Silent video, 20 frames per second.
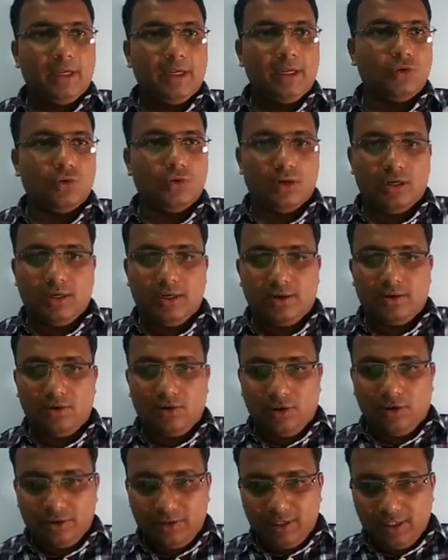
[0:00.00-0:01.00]
Okay,
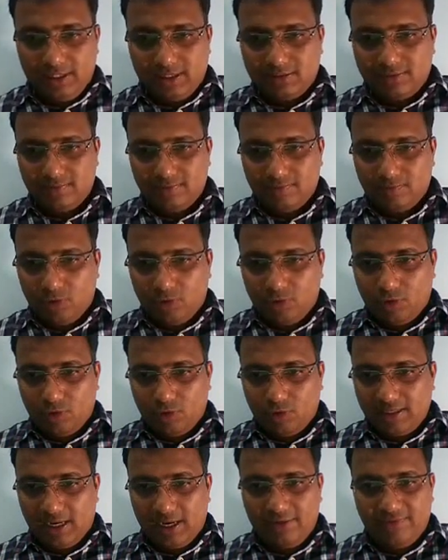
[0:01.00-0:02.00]
so on
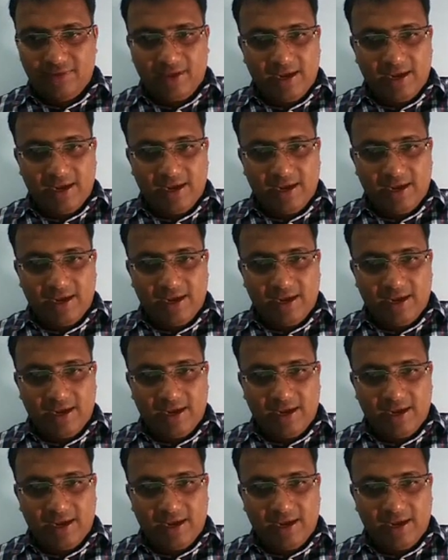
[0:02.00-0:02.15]
this